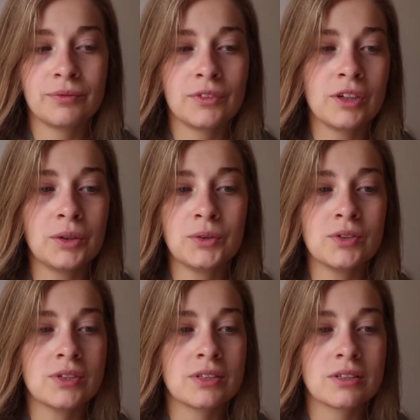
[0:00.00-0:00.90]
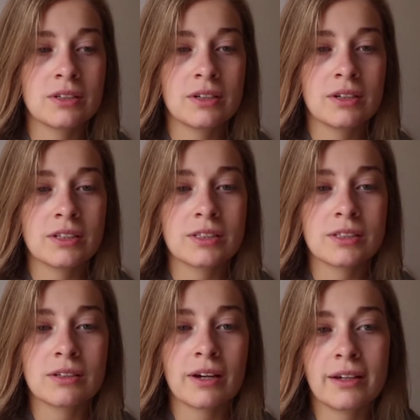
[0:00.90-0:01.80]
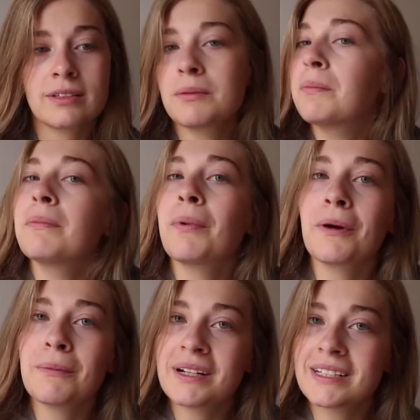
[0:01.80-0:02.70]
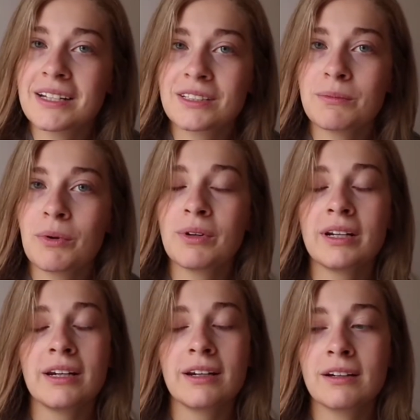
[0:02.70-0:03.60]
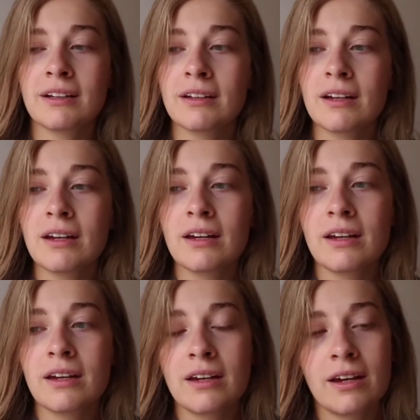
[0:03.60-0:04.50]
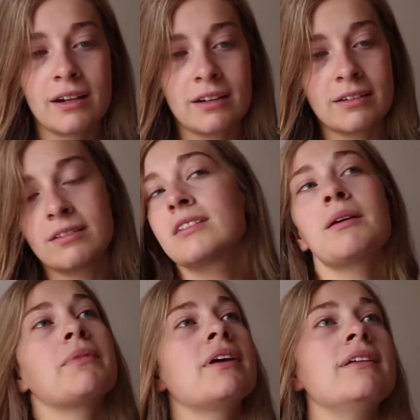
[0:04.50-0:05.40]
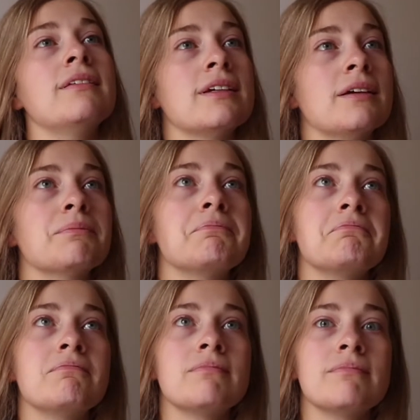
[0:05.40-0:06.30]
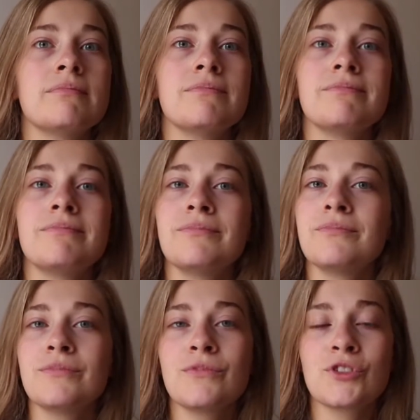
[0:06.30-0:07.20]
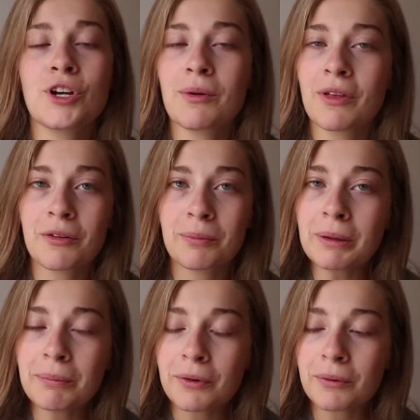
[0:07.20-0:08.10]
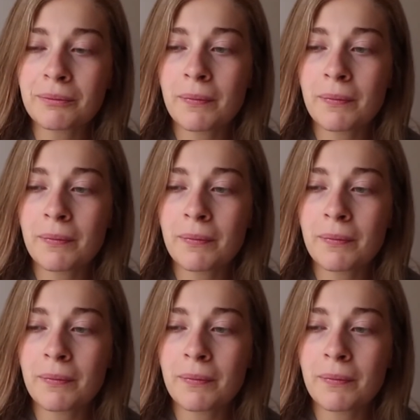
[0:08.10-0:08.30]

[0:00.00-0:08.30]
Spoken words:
use as a part of my testimony and something to share with other people.